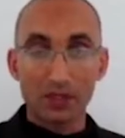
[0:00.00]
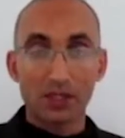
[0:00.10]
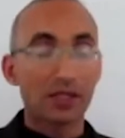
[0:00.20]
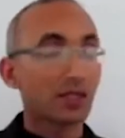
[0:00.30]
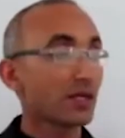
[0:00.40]

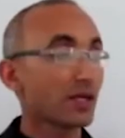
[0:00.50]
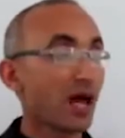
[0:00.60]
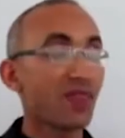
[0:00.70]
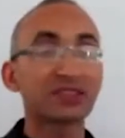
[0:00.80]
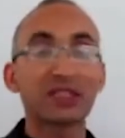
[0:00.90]

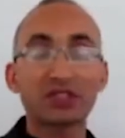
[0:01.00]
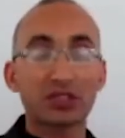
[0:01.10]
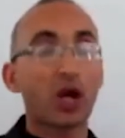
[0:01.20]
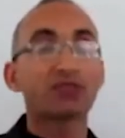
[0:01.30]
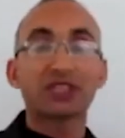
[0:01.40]
about
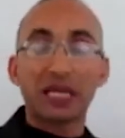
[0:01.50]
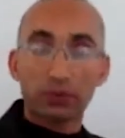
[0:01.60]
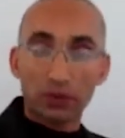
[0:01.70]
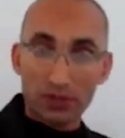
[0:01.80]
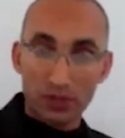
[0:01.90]
division of
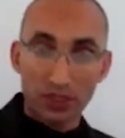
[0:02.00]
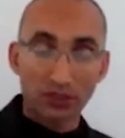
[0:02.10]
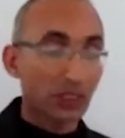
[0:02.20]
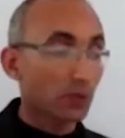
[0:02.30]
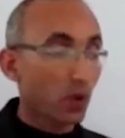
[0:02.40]

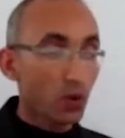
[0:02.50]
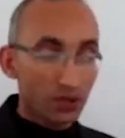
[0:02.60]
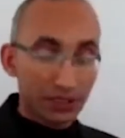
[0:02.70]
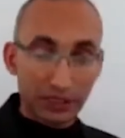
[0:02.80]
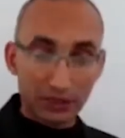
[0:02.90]
syllables. So
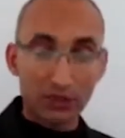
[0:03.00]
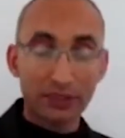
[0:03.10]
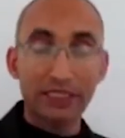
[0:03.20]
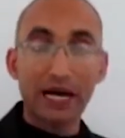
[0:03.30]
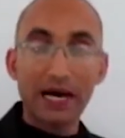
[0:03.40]
all these,
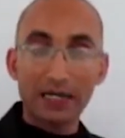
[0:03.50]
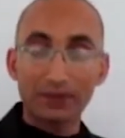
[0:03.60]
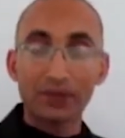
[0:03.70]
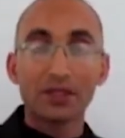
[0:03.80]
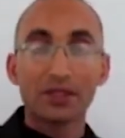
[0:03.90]

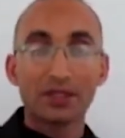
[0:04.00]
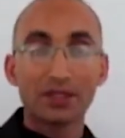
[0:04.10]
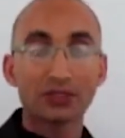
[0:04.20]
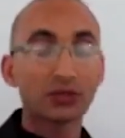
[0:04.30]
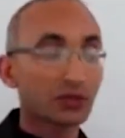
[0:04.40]
are
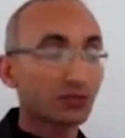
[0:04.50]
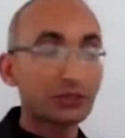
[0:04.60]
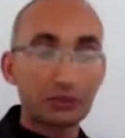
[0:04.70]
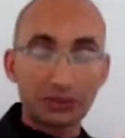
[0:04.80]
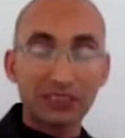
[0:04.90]
certain
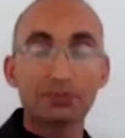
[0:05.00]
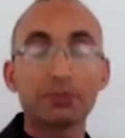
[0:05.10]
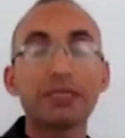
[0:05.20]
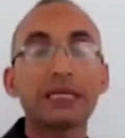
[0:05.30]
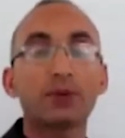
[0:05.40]
features
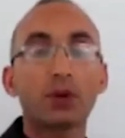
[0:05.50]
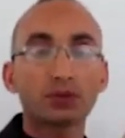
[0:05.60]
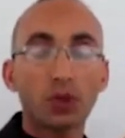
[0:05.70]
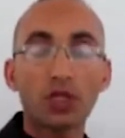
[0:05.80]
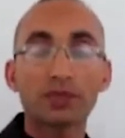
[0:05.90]
that many
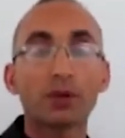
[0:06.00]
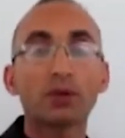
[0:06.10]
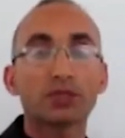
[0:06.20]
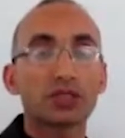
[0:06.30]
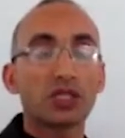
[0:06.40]
poems, all the
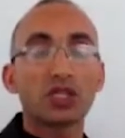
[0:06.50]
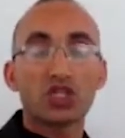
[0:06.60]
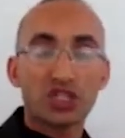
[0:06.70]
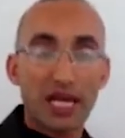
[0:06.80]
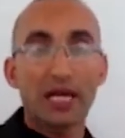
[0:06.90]
poems
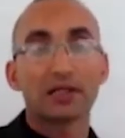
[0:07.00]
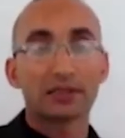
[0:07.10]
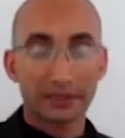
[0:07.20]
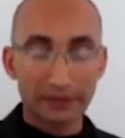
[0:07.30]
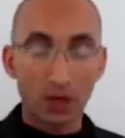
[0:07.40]

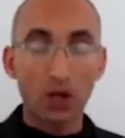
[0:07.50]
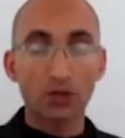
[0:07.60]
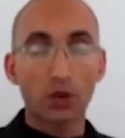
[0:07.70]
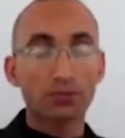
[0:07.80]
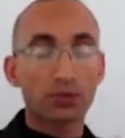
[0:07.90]
share. Clear?
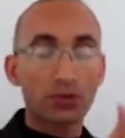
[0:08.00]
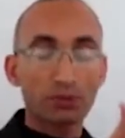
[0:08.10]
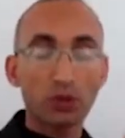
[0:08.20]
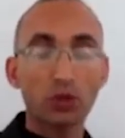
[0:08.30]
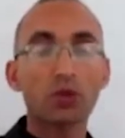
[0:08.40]

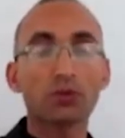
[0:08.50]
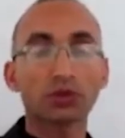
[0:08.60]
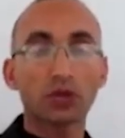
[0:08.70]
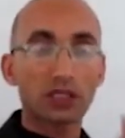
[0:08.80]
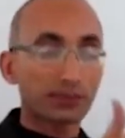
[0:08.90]

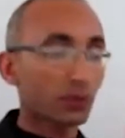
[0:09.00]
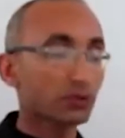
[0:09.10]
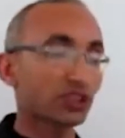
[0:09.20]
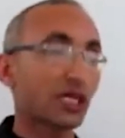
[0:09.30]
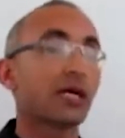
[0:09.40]
Almost all the
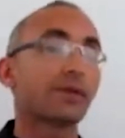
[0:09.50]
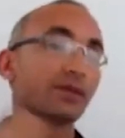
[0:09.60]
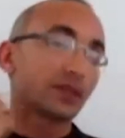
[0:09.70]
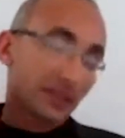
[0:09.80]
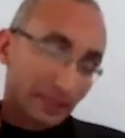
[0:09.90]
poems
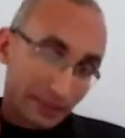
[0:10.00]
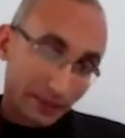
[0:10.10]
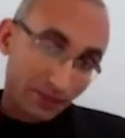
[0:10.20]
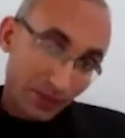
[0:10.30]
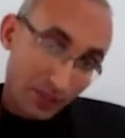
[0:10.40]
share. Clear?